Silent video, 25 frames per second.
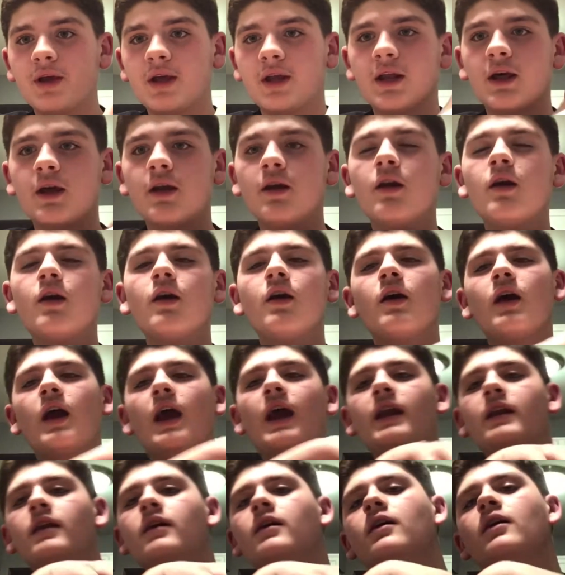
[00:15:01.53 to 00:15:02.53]
in it,
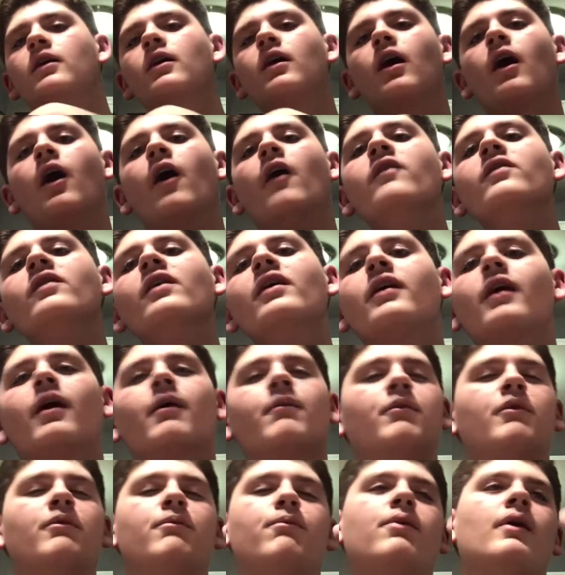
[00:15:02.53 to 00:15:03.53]
and unlike
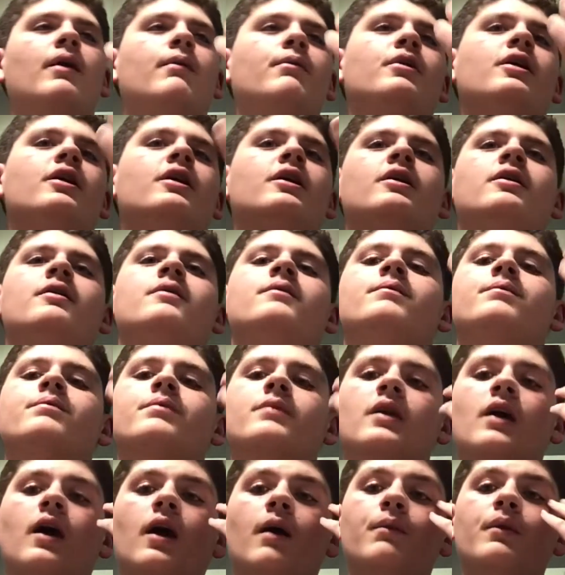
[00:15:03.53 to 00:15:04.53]
I'm
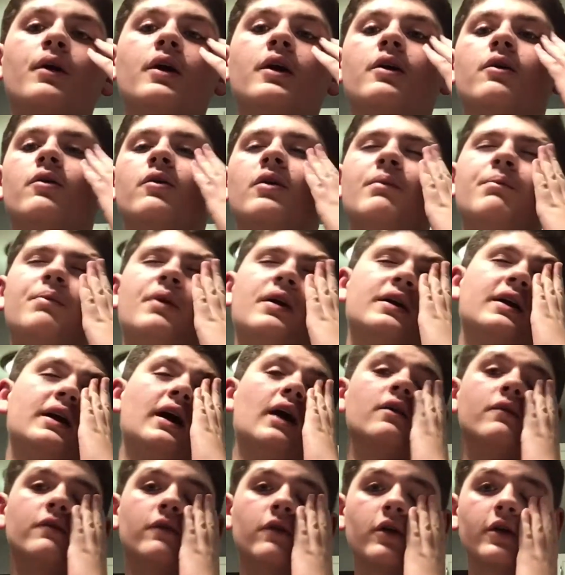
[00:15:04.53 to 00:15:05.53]
gonna rip on
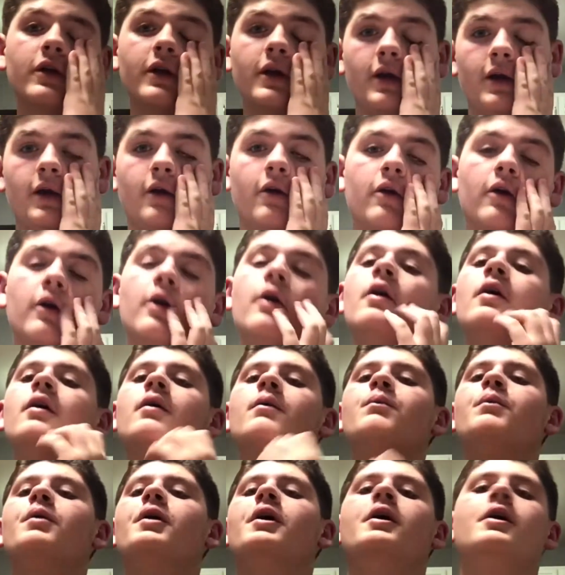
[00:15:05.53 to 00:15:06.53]
California here,
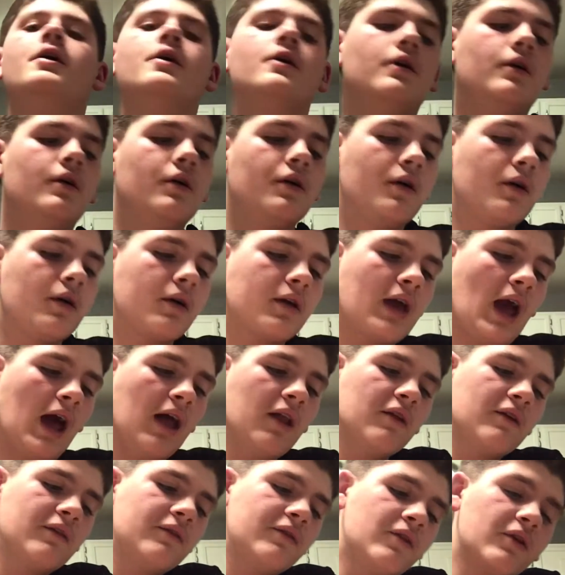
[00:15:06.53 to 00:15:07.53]
but
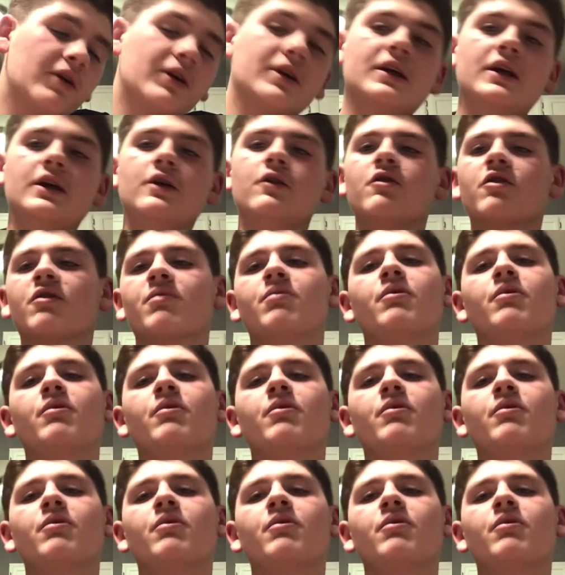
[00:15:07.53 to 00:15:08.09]
California it was